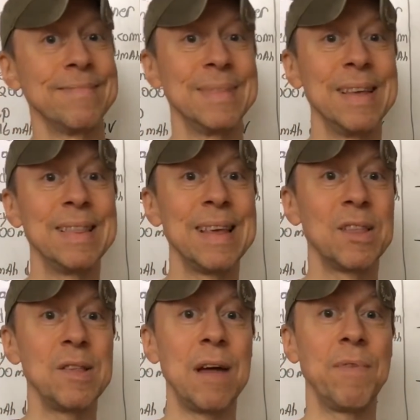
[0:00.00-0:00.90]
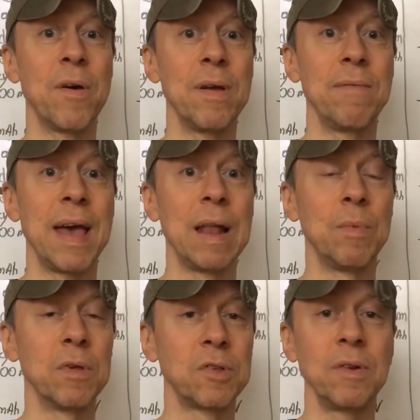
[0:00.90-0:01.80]
it's not very
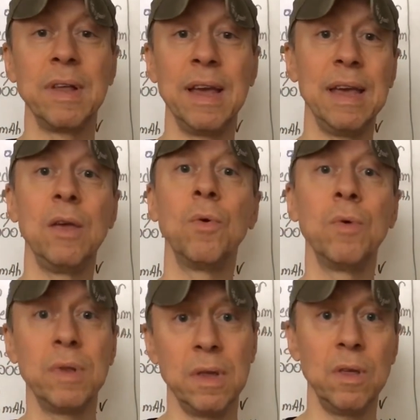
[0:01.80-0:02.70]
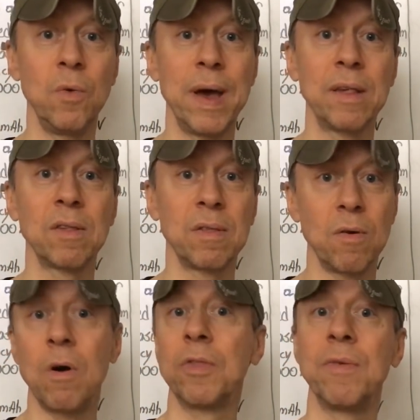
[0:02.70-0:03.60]
available. Certainly E U and the U S,
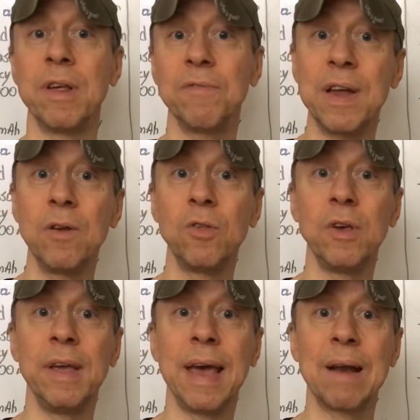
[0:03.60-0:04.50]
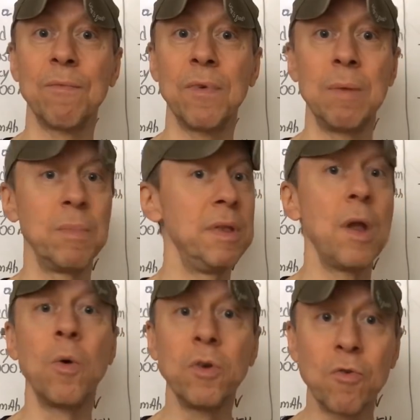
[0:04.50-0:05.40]
they're authorized vendors you can get them from,
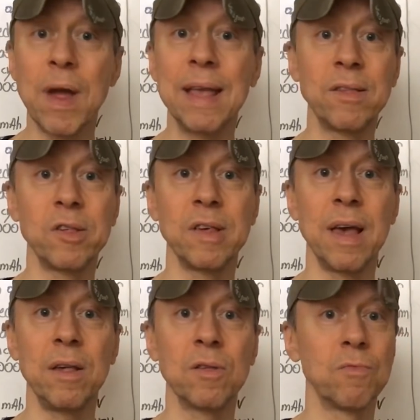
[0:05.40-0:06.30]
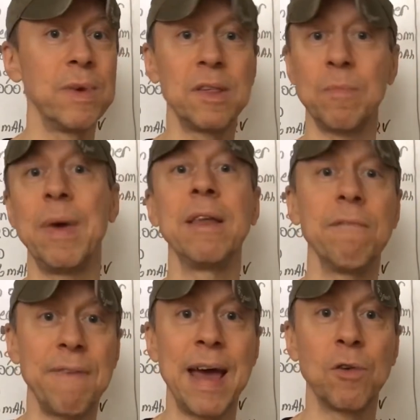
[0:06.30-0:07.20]
known grade cells, recent
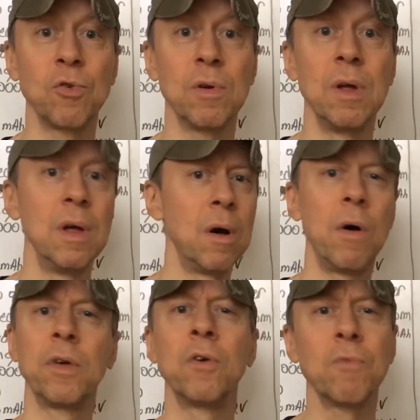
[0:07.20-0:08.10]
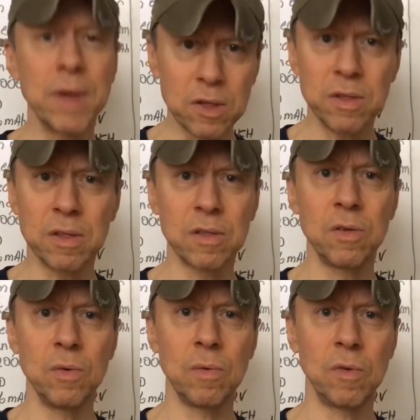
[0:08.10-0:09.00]
manufacturer, all the good reasons
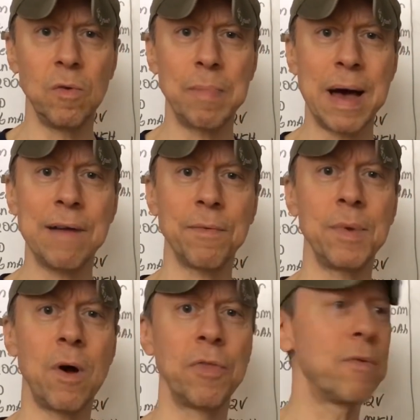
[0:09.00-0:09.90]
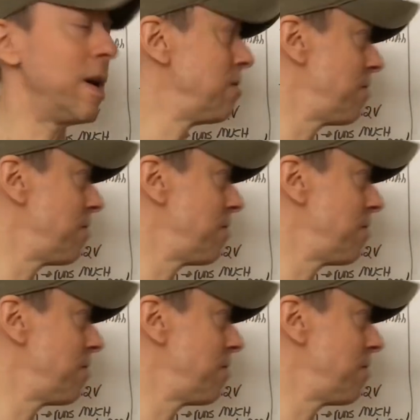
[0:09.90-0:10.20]
to, to buy from an authorized